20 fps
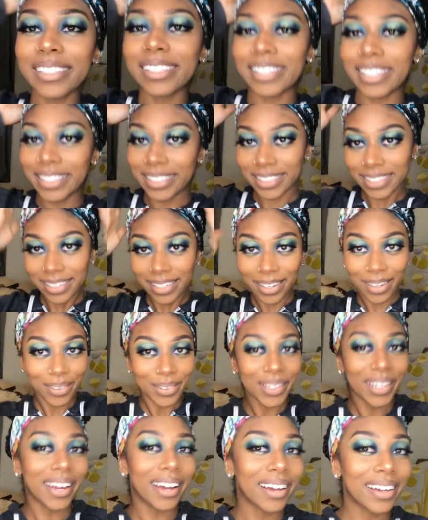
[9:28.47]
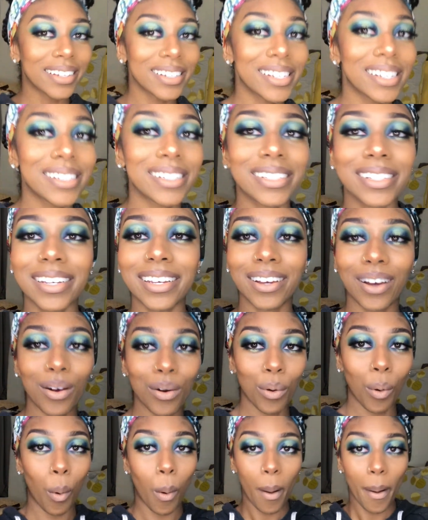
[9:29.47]
There she go, y'all. There she
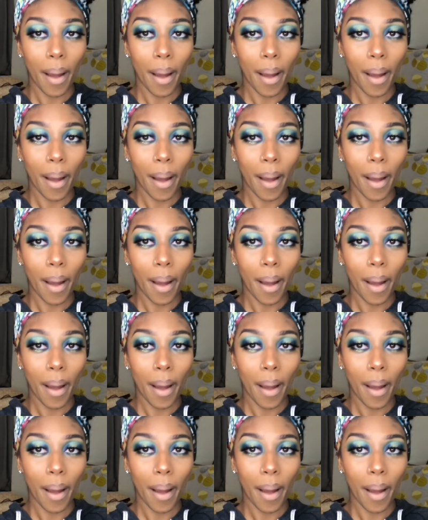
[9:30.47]
go.